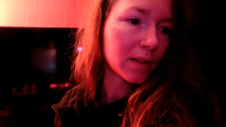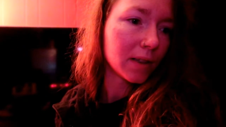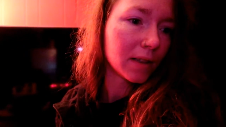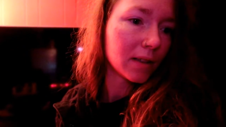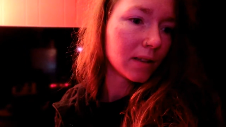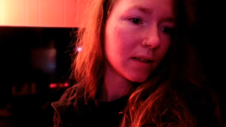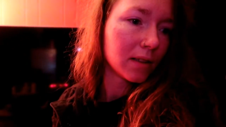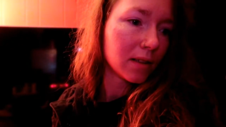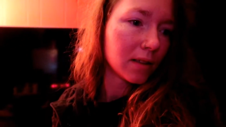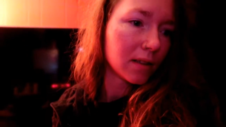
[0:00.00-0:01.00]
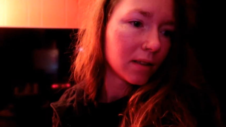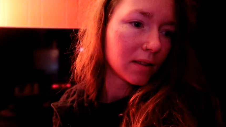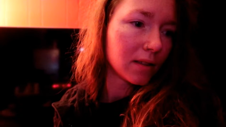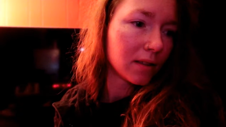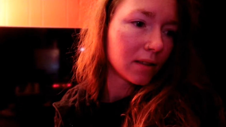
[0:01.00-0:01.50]

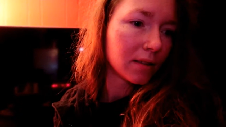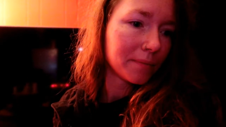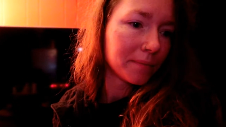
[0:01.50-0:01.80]
Nothing is said.